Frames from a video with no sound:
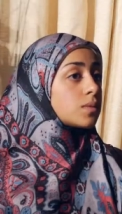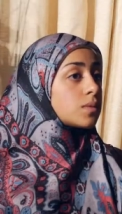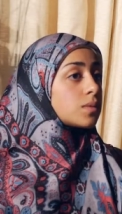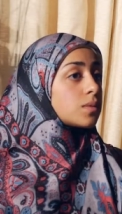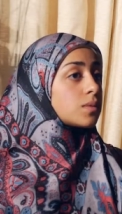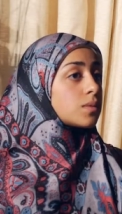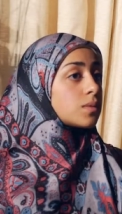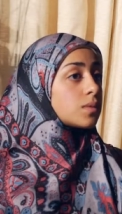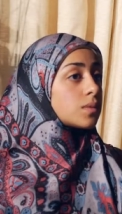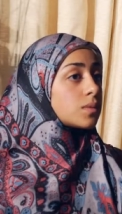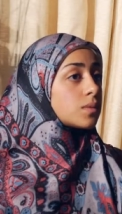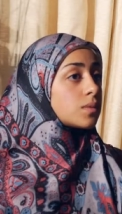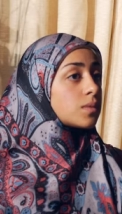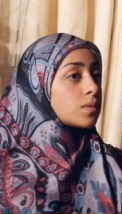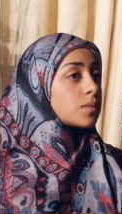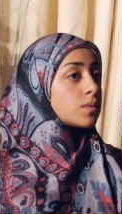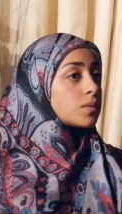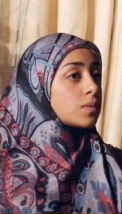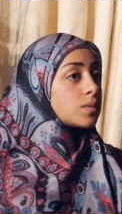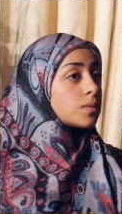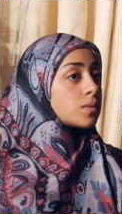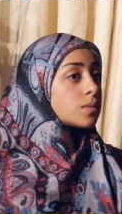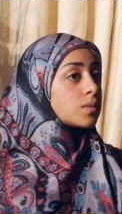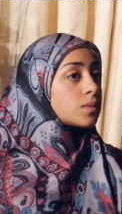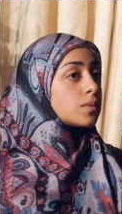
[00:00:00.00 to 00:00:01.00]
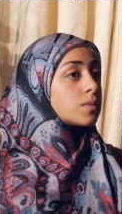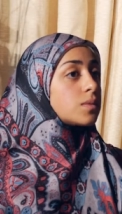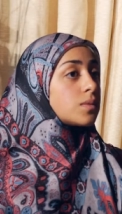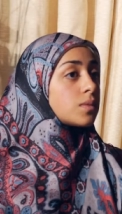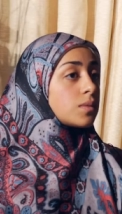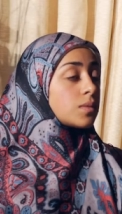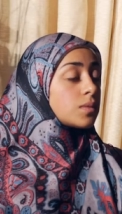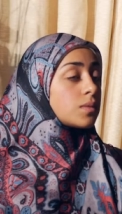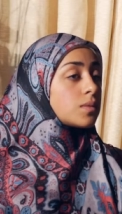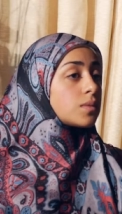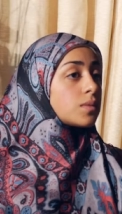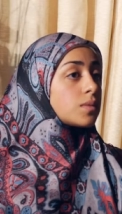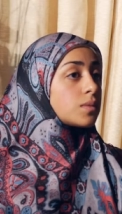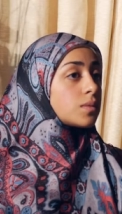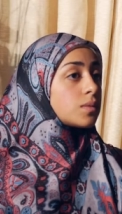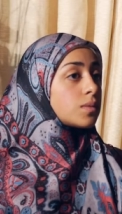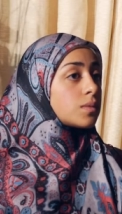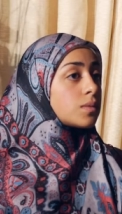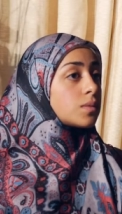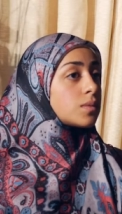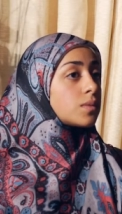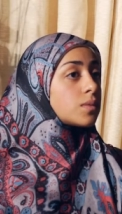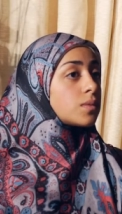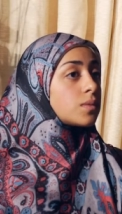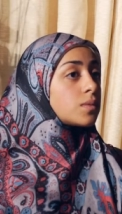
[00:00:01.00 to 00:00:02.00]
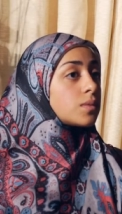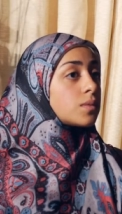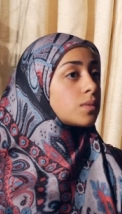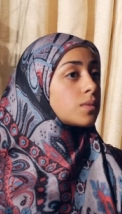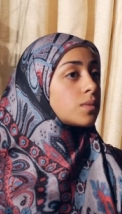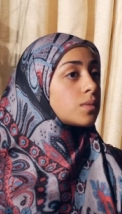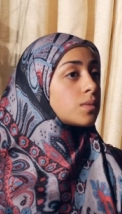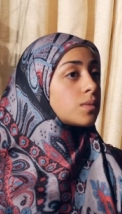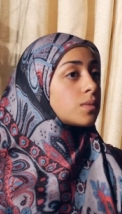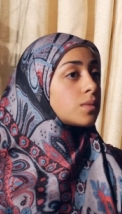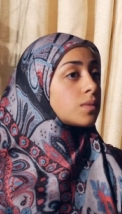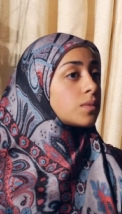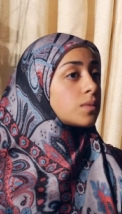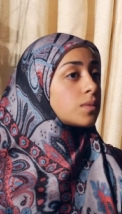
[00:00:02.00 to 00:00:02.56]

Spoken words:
you an idea, and the other Ethiopians call them